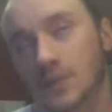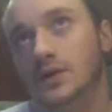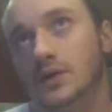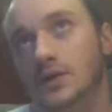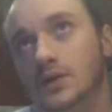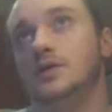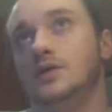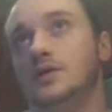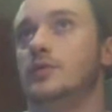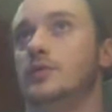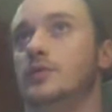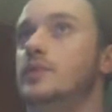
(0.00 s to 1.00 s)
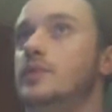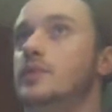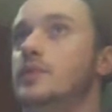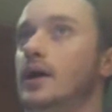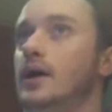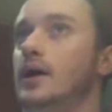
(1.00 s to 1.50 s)
tennis, and
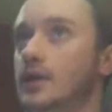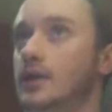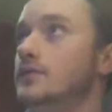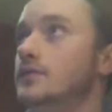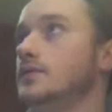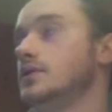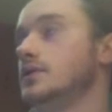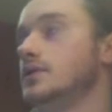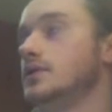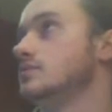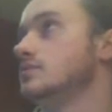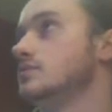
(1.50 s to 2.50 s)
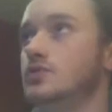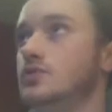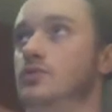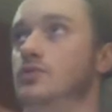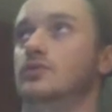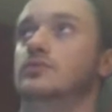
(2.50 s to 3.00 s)
just kind
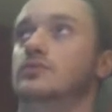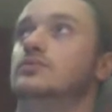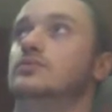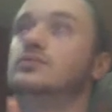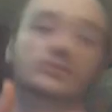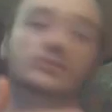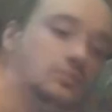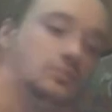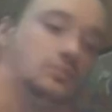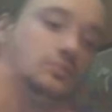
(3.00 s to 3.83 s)
of do that.